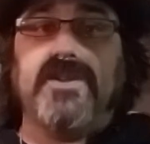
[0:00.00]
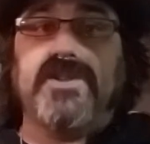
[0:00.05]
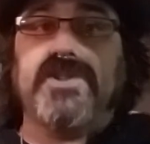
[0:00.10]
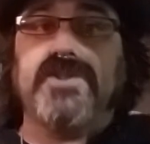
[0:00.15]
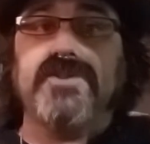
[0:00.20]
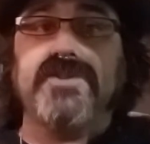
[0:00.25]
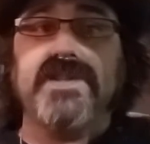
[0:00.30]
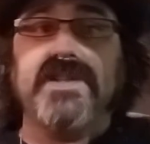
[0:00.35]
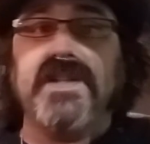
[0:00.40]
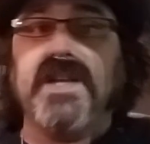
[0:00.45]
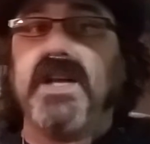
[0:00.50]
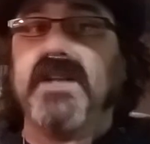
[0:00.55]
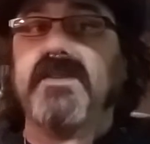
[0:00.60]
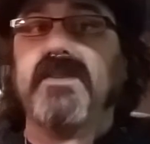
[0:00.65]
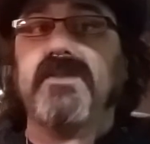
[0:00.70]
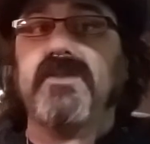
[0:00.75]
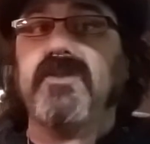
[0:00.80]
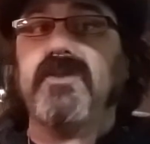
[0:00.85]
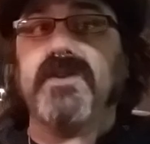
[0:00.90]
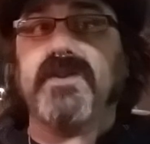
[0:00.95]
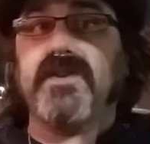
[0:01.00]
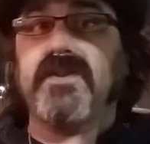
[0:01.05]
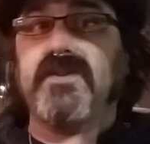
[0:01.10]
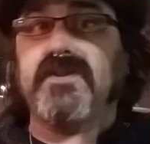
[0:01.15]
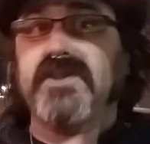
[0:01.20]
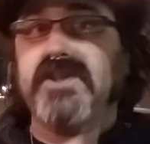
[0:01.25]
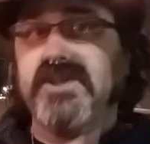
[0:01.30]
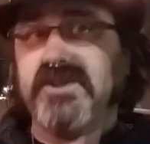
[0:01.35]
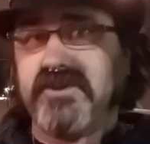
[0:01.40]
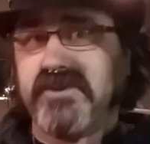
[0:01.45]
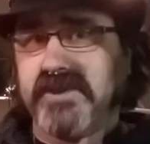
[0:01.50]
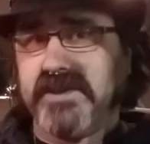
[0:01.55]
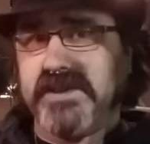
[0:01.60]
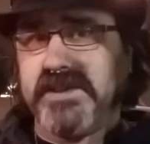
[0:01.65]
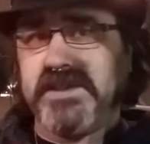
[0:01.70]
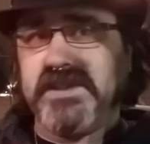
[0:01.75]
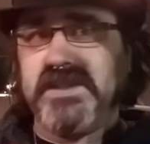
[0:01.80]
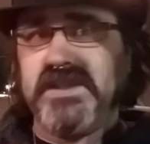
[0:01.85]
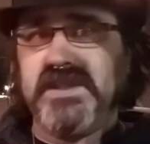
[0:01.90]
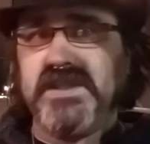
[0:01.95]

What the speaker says: choosing not to do it to their children.